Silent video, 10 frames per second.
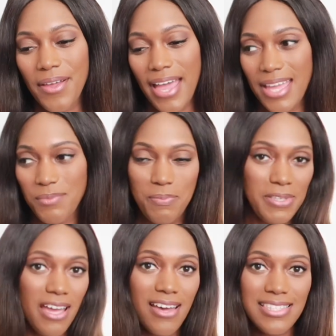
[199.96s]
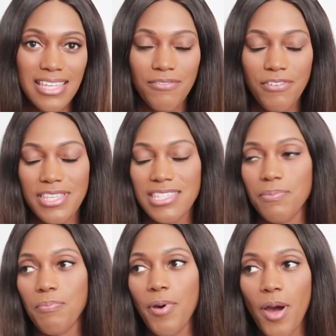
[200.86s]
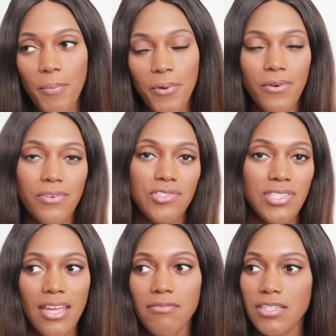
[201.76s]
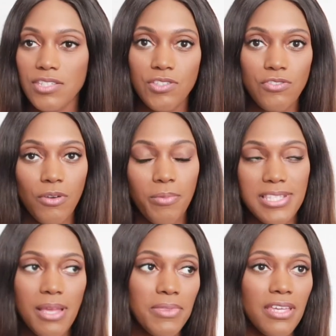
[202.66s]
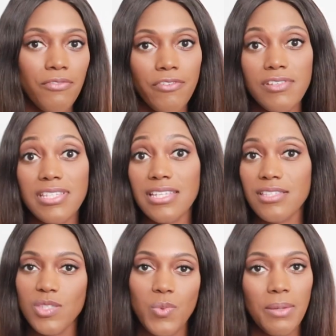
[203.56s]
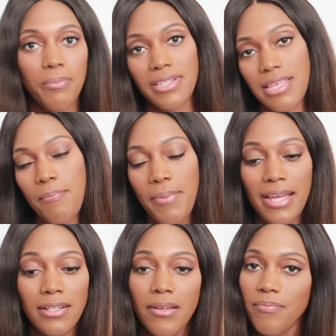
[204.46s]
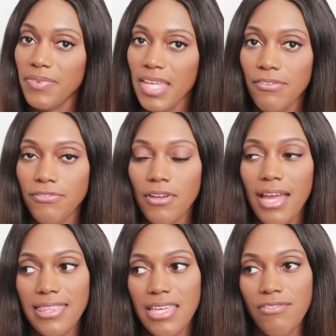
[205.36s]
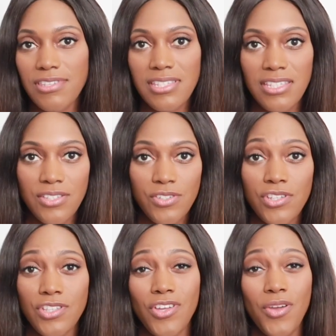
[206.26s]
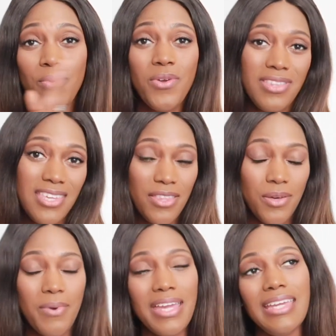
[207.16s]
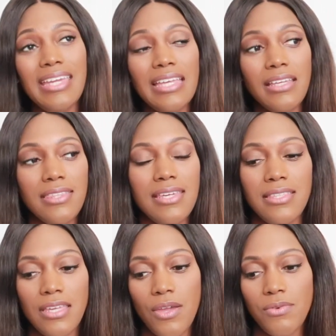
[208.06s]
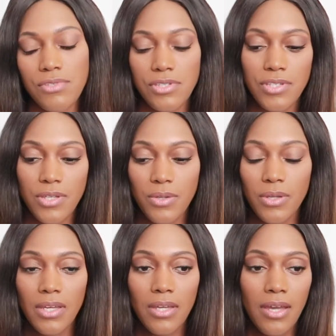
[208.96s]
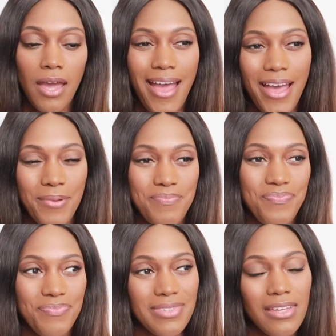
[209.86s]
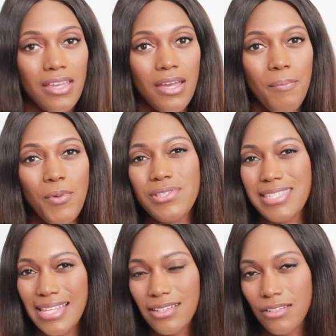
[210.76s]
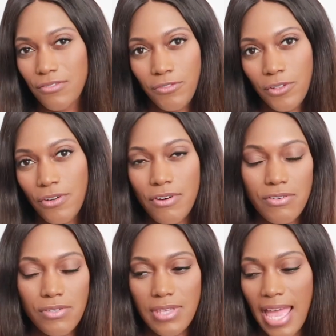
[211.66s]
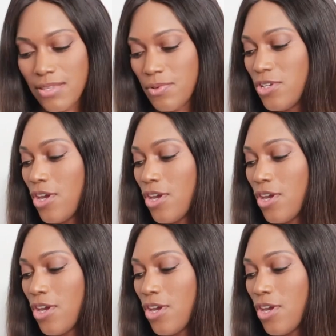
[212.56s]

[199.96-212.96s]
And they've been asking for this popcorn, cherry, strawberry, something fruity and sweet, bring that back. If not, I think Christian Dior is going to go the other way, and I think they're going to do more delicate florals. And when you